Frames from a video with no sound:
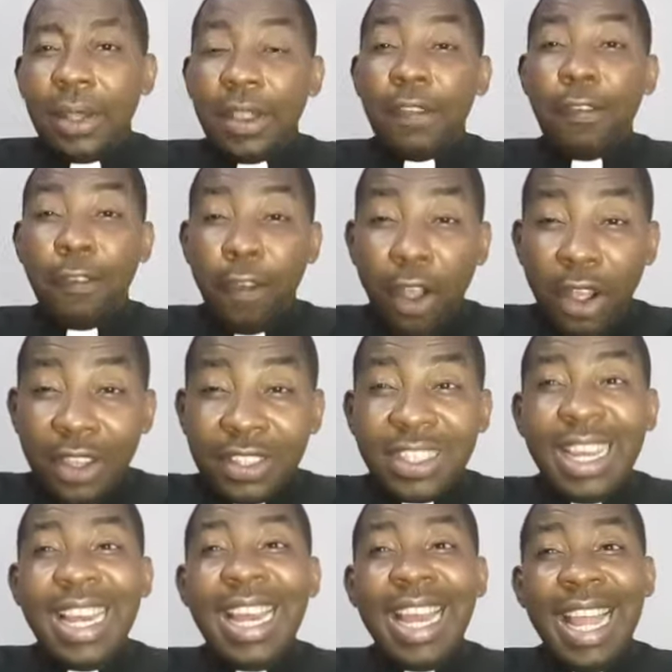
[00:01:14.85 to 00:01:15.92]
the
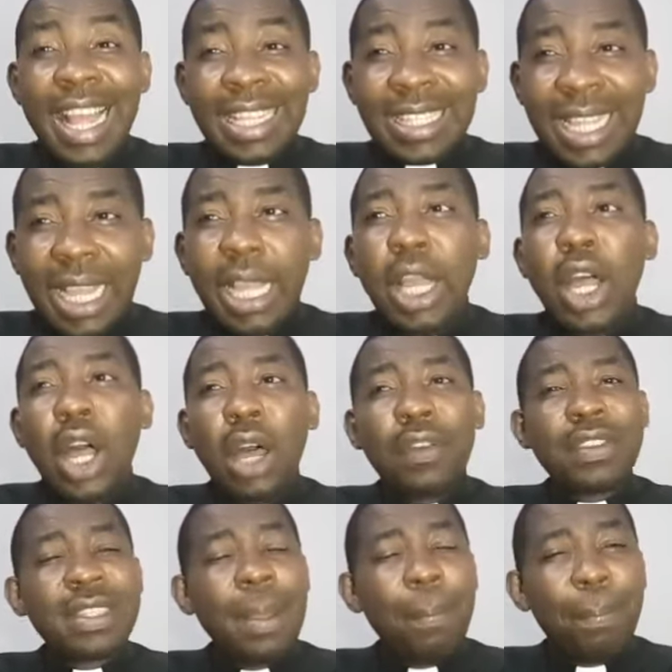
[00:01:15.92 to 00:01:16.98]
first letter
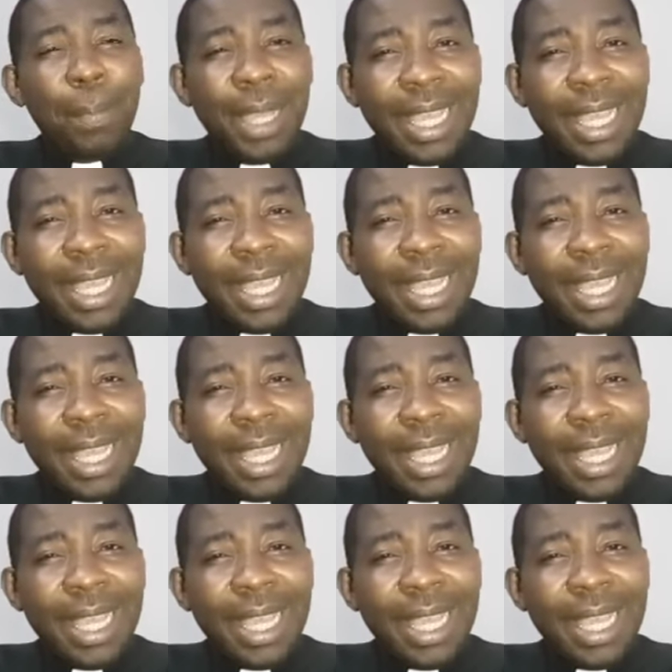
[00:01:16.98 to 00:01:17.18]
of St.